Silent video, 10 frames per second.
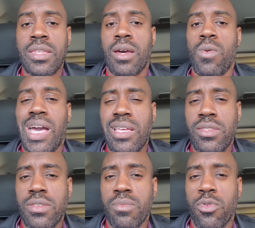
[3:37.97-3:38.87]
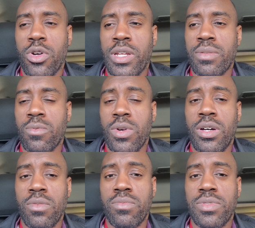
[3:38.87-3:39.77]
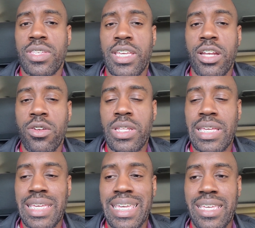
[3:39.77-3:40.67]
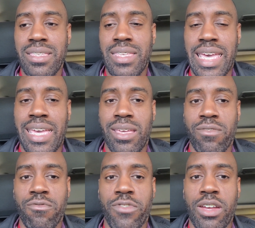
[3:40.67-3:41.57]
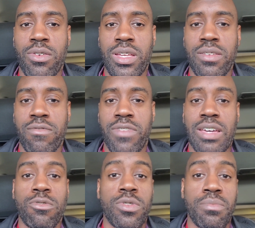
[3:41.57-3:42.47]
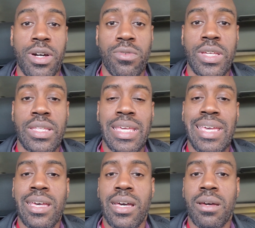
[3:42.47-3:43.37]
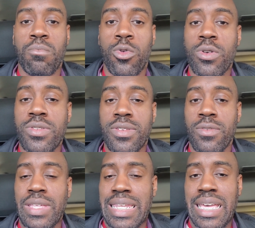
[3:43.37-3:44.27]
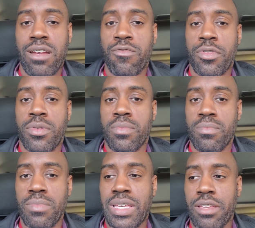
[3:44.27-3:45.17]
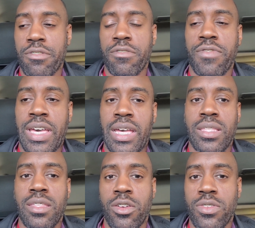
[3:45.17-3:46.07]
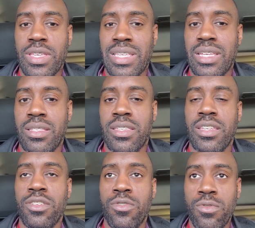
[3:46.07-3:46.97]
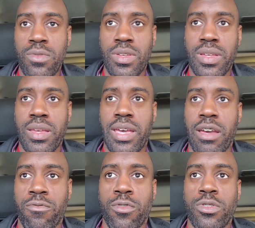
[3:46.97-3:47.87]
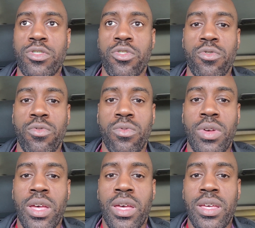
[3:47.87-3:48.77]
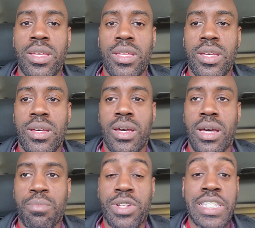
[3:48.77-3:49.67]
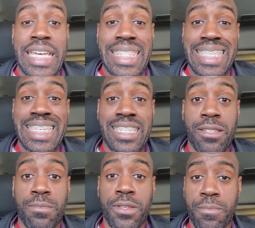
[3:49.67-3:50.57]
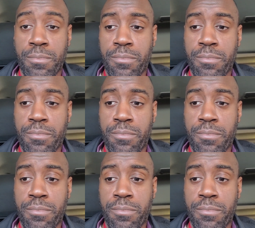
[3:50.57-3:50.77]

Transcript: Now, why is this important? Well, security is a very vital component, more so than ever, because of the fact there's a continued effort to protect the systems.